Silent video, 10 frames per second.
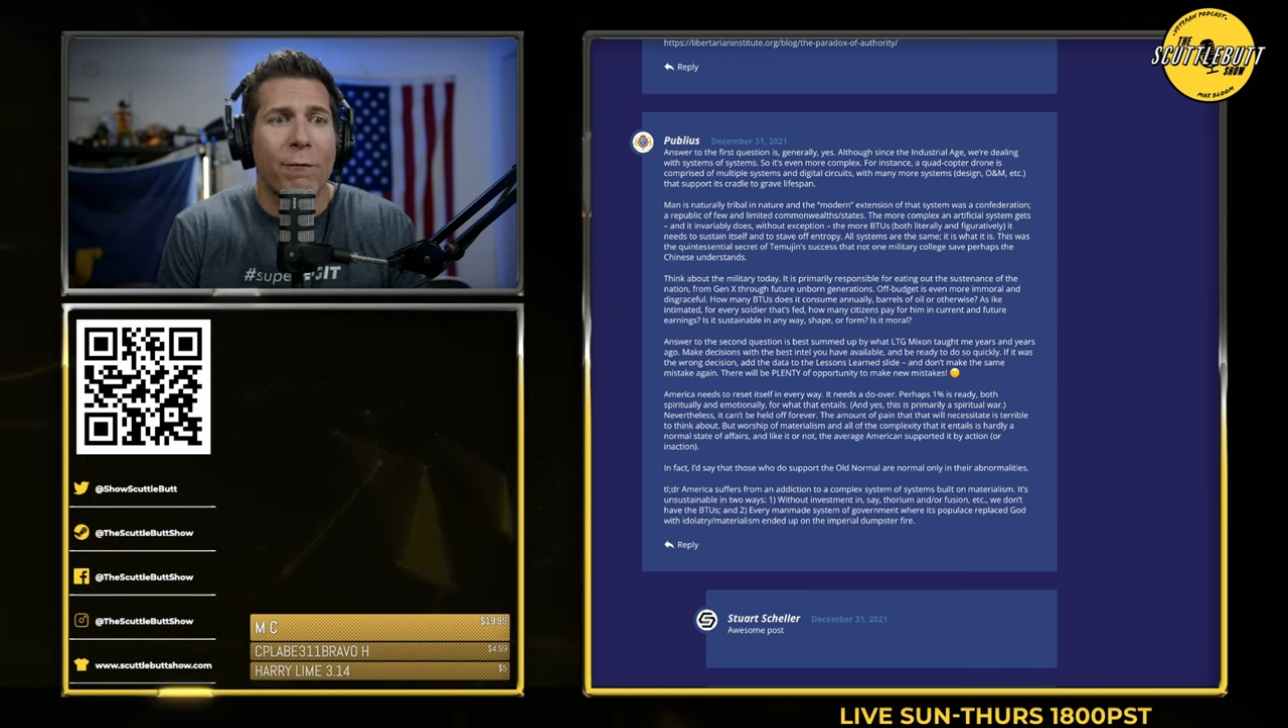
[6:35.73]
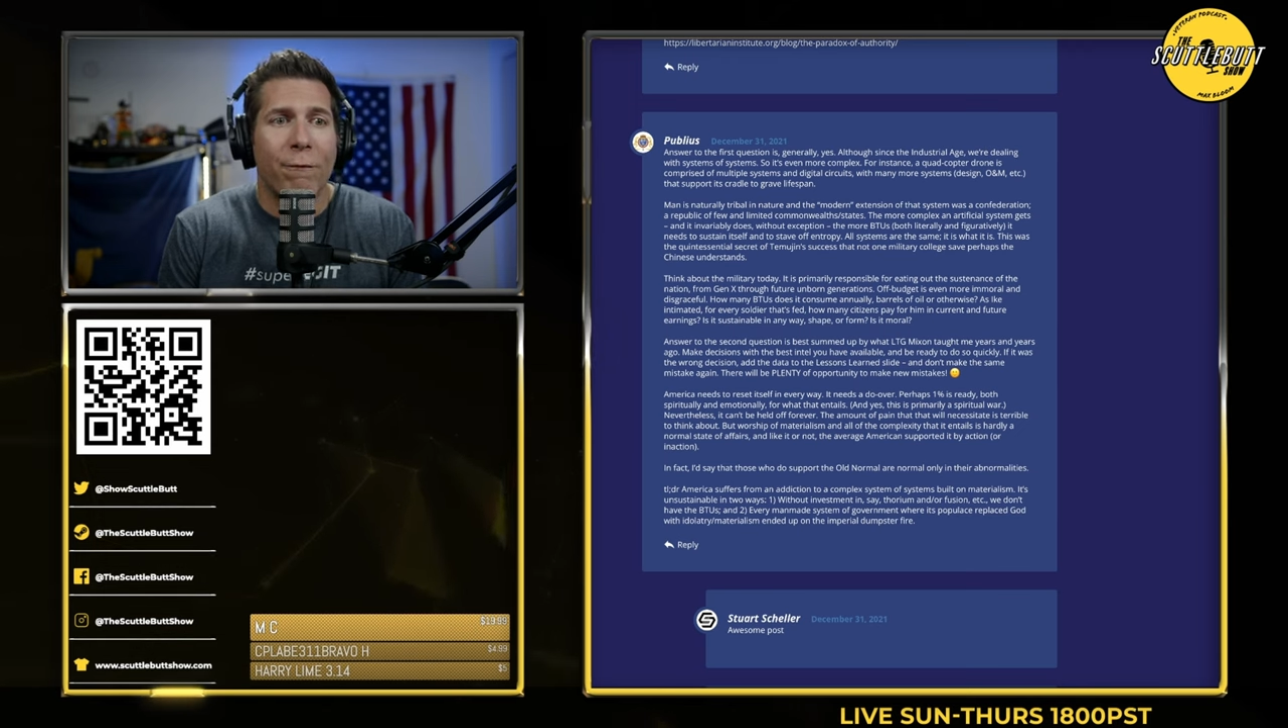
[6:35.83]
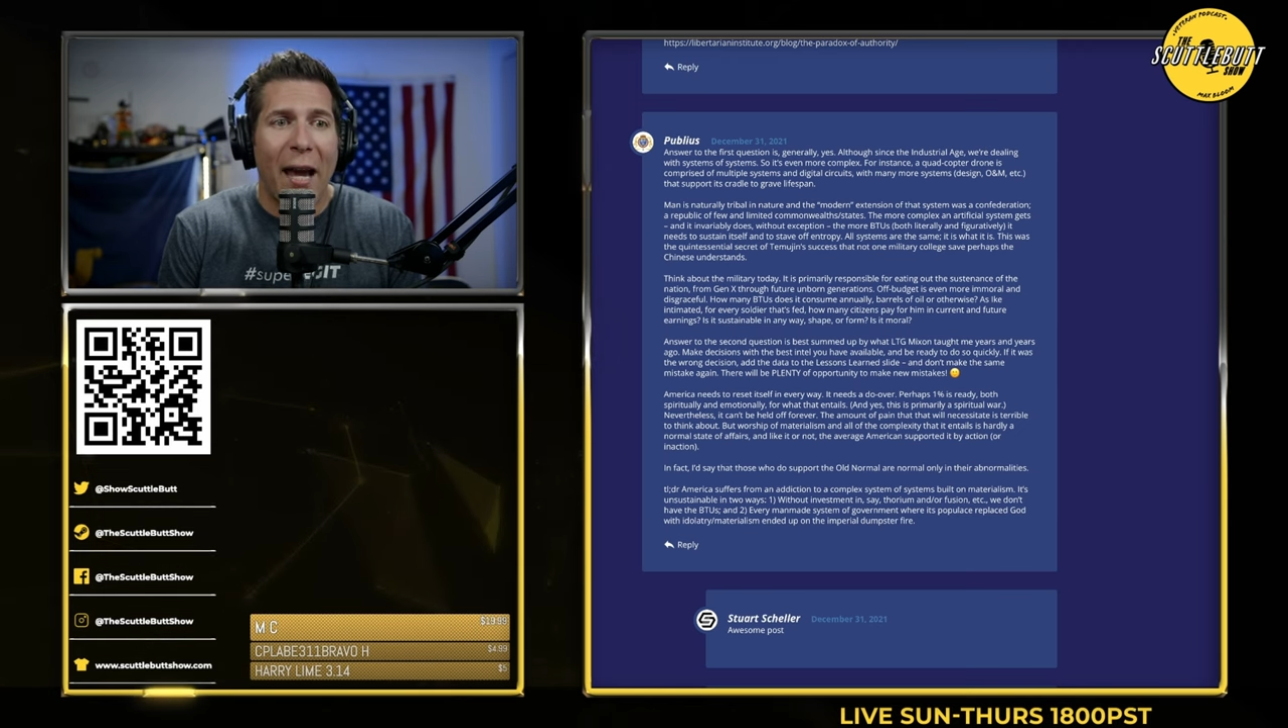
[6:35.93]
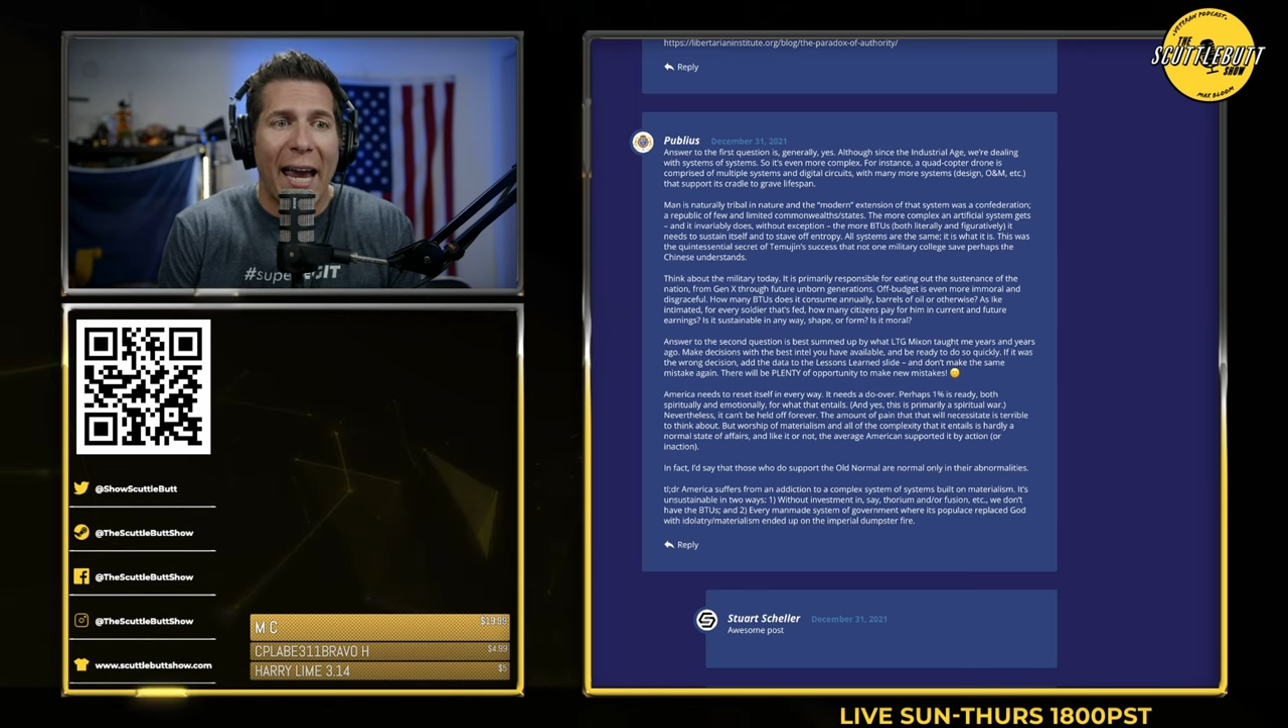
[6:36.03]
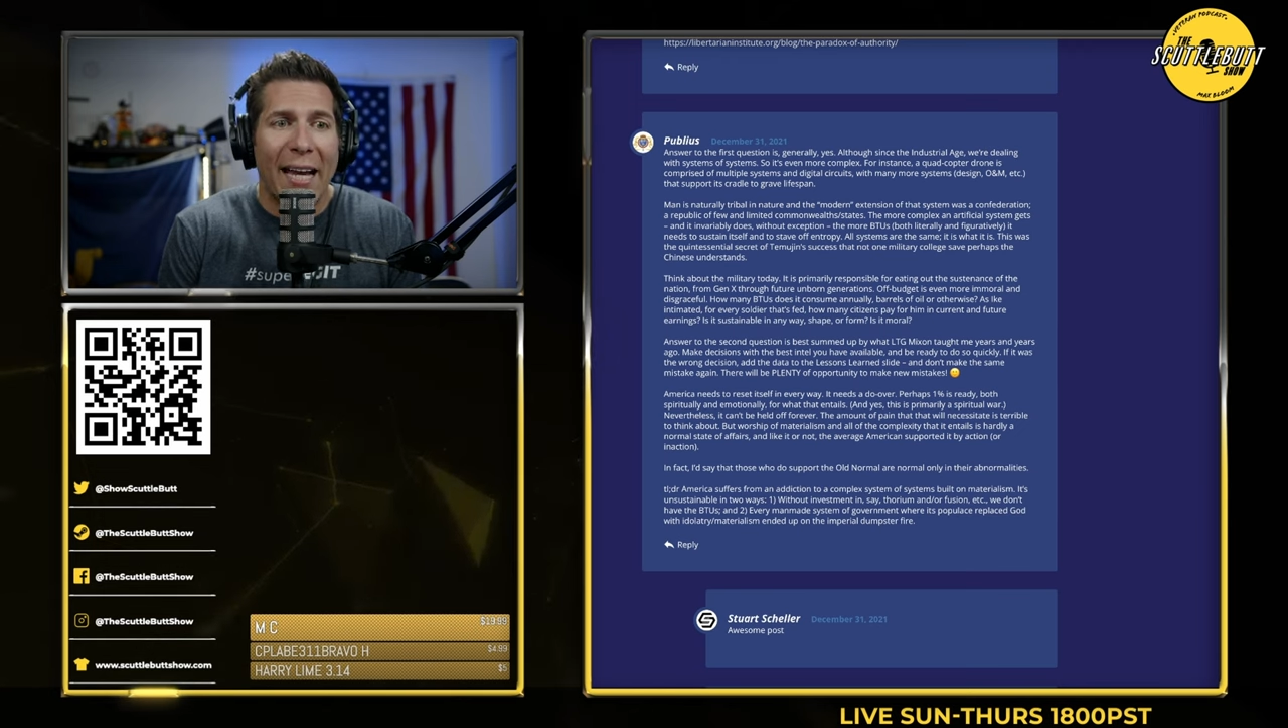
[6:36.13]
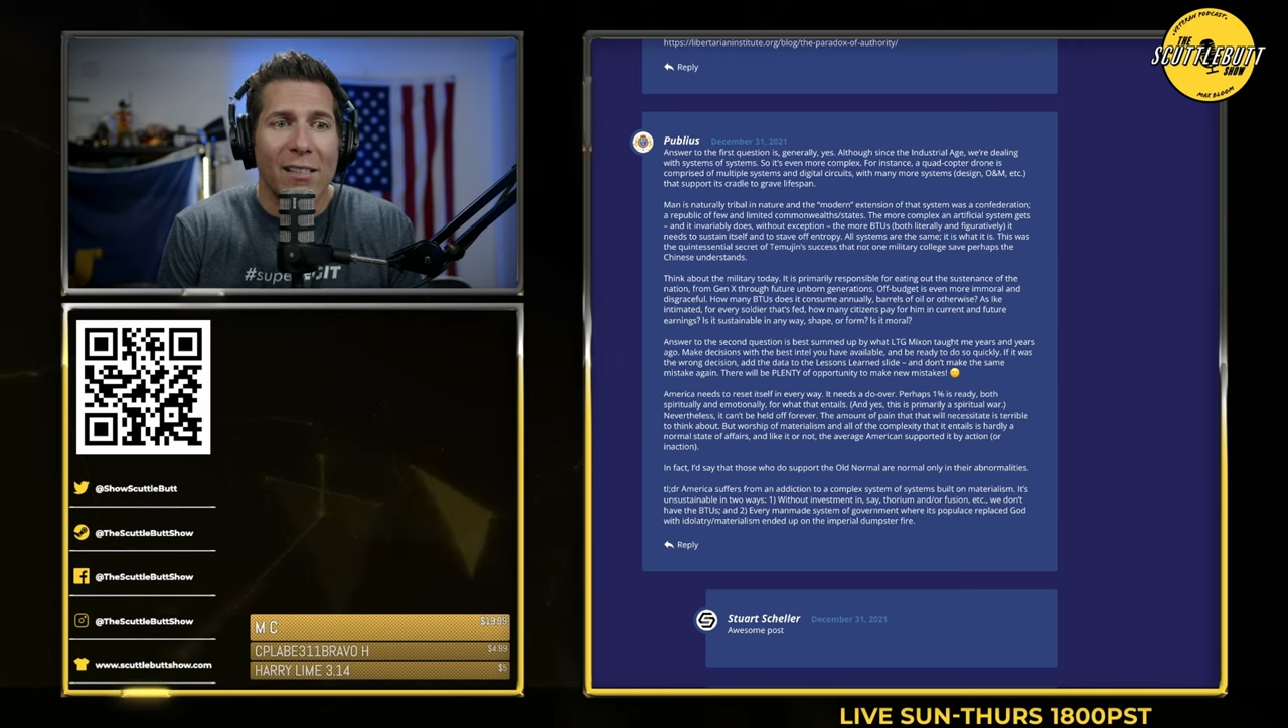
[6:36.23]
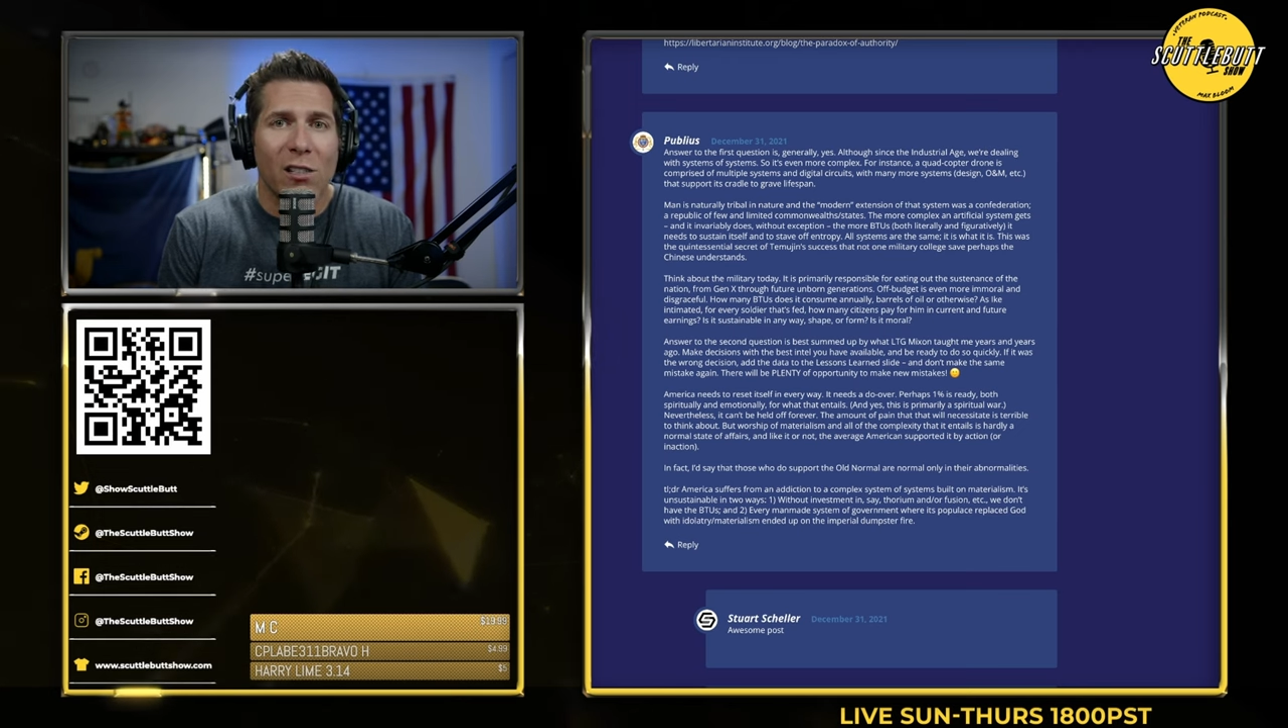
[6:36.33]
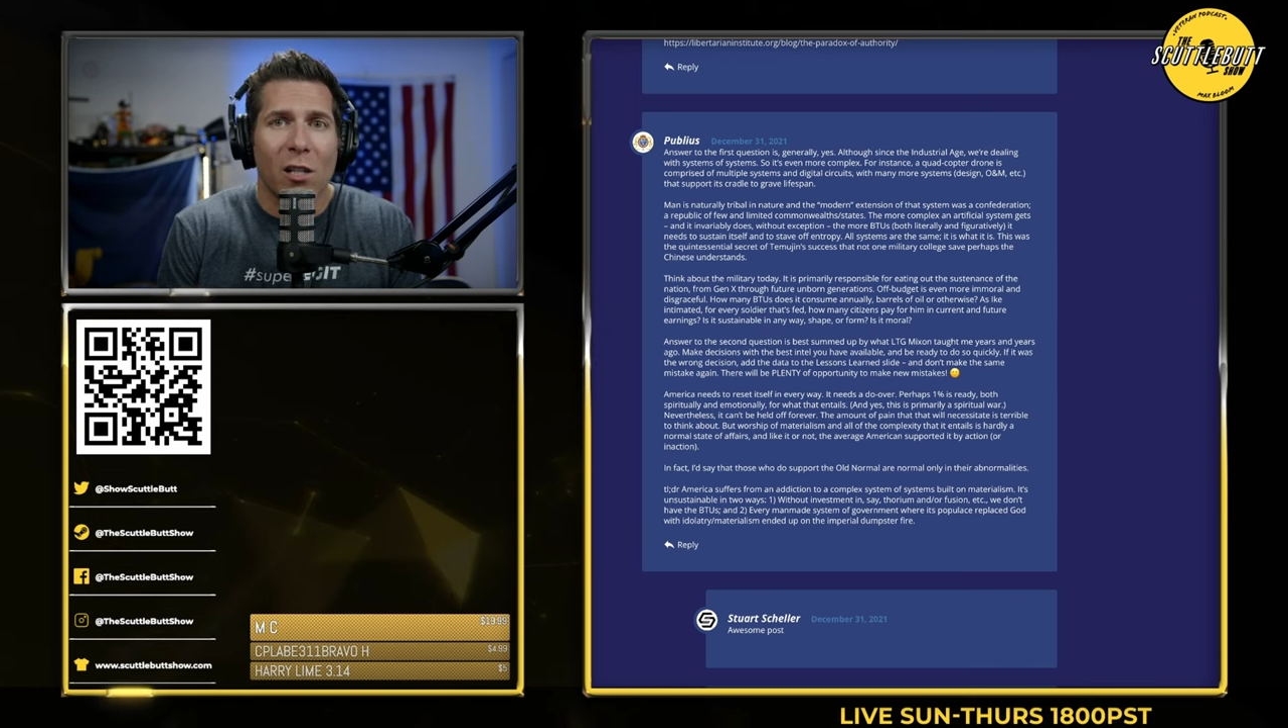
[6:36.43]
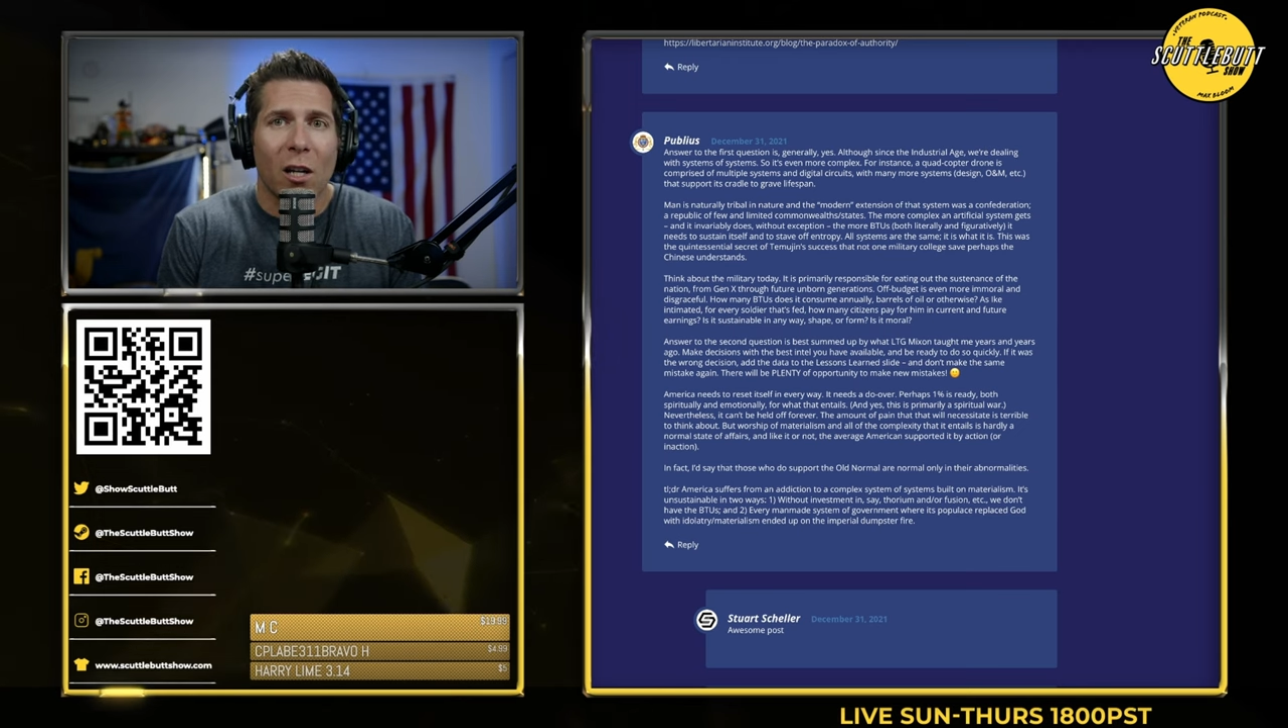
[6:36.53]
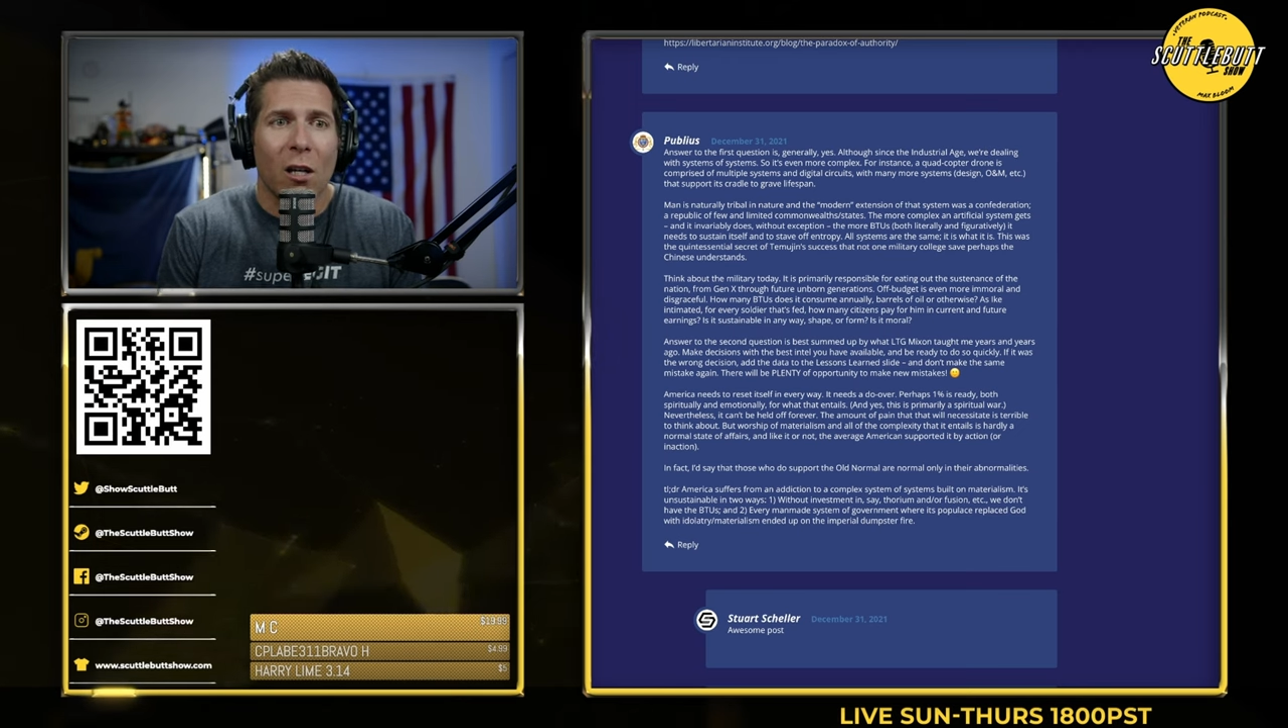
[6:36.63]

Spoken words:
fans